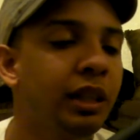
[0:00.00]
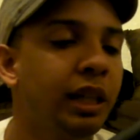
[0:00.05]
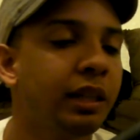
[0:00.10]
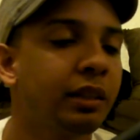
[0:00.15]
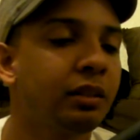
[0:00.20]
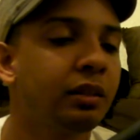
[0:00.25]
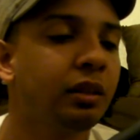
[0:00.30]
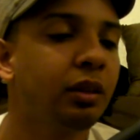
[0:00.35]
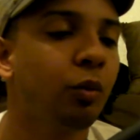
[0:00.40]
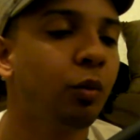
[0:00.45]

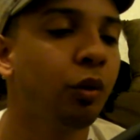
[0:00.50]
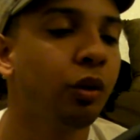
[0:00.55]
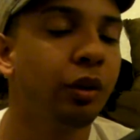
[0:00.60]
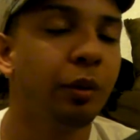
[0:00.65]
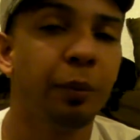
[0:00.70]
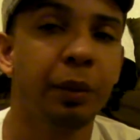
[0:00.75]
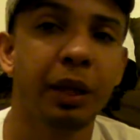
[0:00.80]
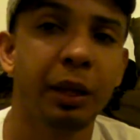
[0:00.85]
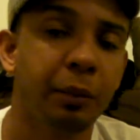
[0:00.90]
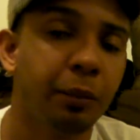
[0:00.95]
actually where
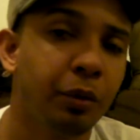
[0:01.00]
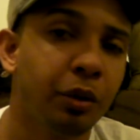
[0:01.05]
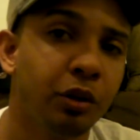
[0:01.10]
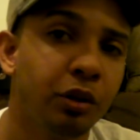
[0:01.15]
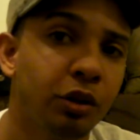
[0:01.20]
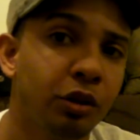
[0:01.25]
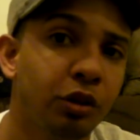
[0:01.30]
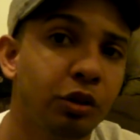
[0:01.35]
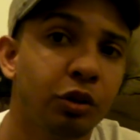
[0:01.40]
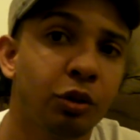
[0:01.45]
the
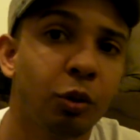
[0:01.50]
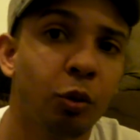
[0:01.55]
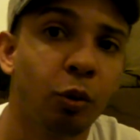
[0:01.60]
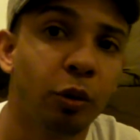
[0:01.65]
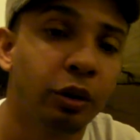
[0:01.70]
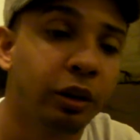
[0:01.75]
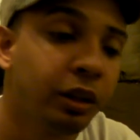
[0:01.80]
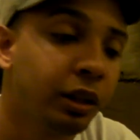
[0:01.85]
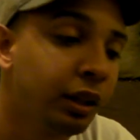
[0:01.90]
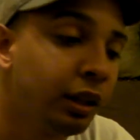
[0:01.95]
paintballs are
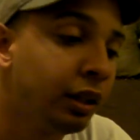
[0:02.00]
stored.